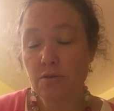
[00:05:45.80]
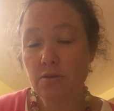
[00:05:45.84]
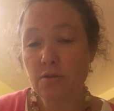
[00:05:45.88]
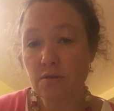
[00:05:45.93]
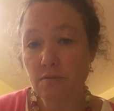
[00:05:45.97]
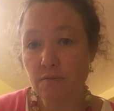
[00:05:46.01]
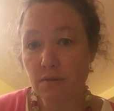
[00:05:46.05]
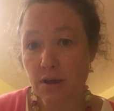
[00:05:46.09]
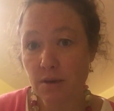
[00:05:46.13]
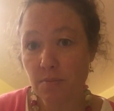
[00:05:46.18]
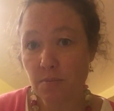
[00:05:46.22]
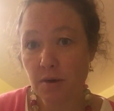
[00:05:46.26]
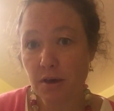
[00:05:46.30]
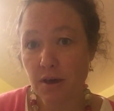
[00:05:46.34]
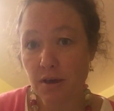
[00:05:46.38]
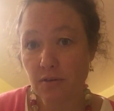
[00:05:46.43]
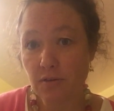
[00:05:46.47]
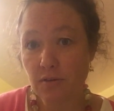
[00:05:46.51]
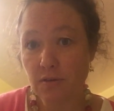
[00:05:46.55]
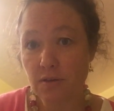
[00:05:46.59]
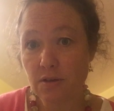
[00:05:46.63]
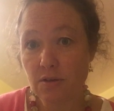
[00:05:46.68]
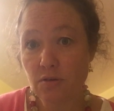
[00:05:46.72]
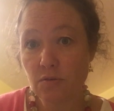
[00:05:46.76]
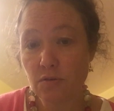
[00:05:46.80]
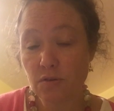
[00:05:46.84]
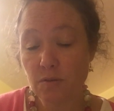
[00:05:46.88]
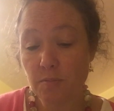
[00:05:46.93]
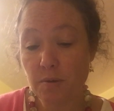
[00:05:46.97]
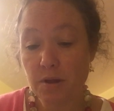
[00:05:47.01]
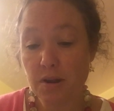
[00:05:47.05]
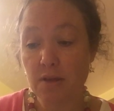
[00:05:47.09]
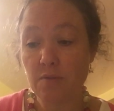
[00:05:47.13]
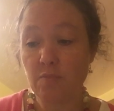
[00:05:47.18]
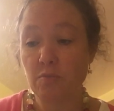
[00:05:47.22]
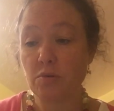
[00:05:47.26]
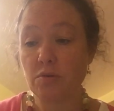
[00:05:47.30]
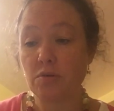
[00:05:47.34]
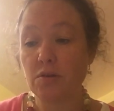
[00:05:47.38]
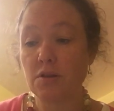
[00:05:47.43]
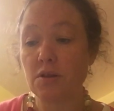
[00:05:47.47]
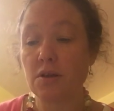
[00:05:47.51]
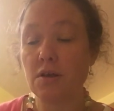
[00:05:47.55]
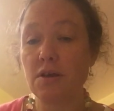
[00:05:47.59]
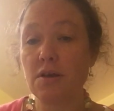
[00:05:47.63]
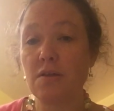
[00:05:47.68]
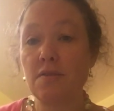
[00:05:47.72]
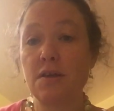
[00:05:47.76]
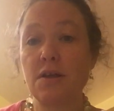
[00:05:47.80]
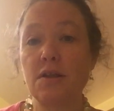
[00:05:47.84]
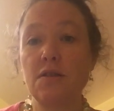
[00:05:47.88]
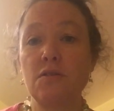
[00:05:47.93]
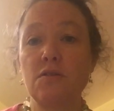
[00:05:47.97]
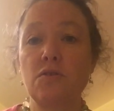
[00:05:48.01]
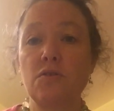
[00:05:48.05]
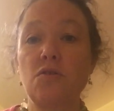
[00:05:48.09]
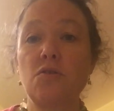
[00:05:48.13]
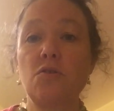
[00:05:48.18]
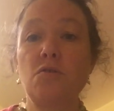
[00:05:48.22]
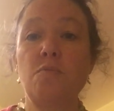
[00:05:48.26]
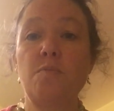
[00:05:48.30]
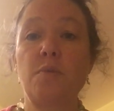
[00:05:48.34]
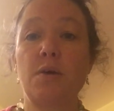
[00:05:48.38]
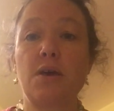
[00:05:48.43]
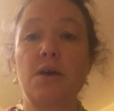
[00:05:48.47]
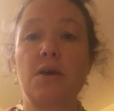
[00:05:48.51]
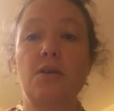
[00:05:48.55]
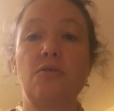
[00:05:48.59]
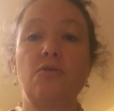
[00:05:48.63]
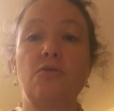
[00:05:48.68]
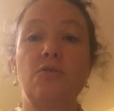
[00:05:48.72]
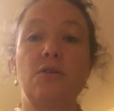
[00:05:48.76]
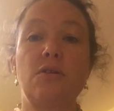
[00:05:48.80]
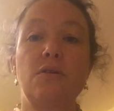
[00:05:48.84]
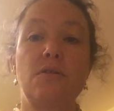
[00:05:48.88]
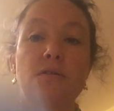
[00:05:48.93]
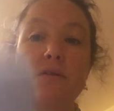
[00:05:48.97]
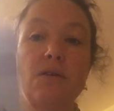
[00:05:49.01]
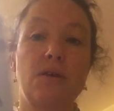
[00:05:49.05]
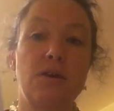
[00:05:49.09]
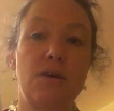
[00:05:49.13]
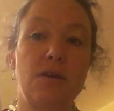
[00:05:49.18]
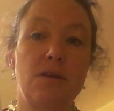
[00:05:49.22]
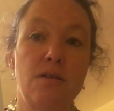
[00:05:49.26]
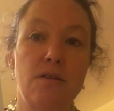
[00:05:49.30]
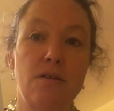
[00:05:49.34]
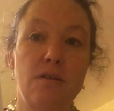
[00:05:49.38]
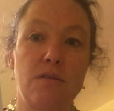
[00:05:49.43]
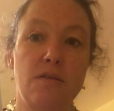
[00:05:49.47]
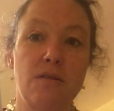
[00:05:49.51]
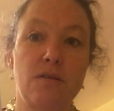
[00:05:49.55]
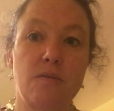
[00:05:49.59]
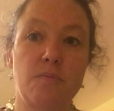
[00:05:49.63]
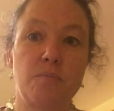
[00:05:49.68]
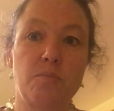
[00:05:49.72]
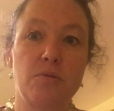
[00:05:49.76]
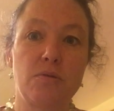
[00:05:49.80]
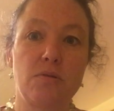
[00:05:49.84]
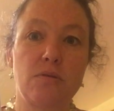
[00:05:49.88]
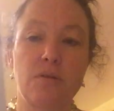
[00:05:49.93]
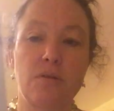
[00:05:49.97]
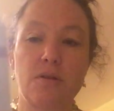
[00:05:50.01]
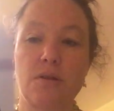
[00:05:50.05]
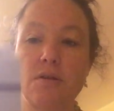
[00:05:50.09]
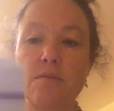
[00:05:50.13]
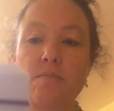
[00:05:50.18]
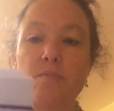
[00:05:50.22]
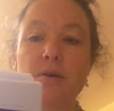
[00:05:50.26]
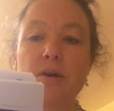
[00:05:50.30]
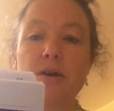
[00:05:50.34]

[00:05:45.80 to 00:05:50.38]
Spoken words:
3 pages in your spelling booklet and then 2 pages in this booklet,